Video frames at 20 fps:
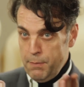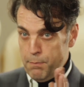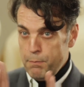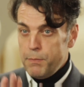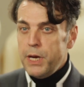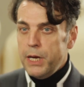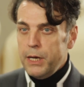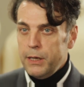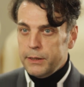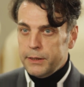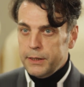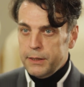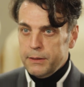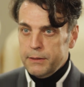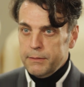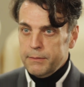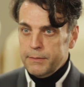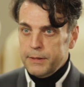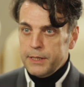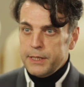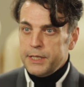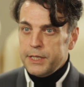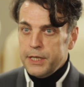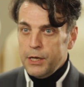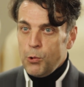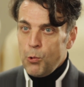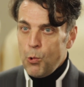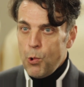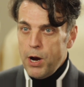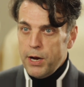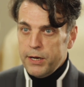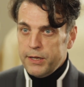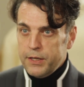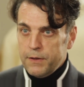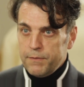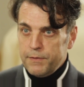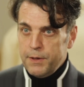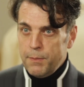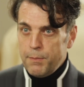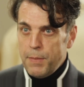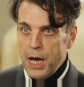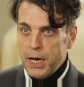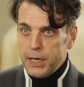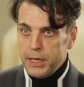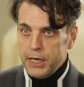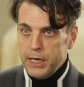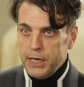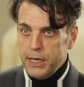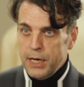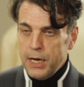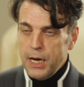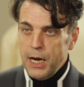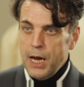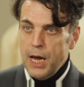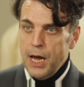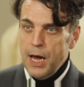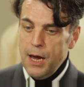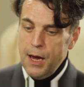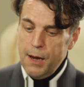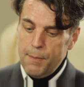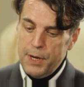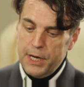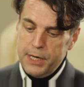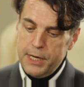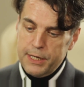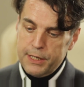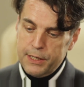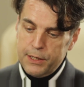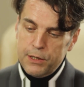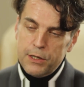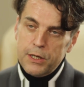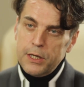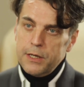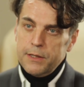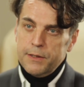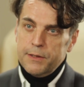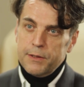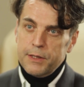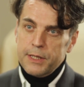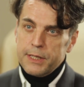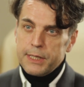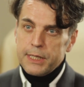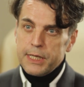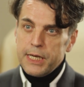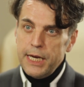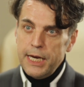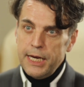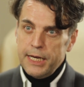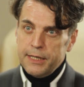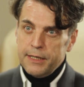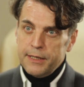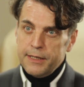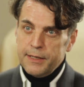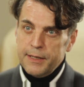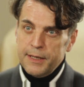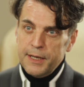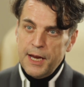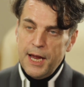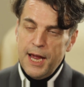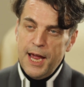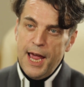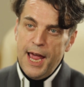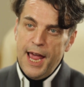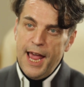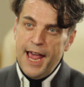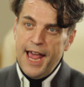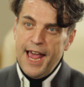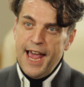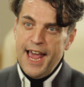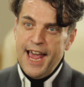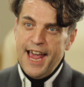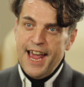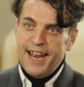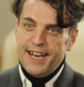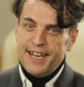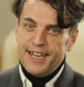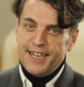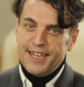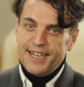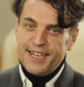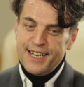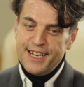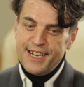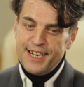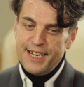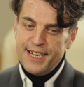they build the silhouette of the body, but they're so close to the skin. And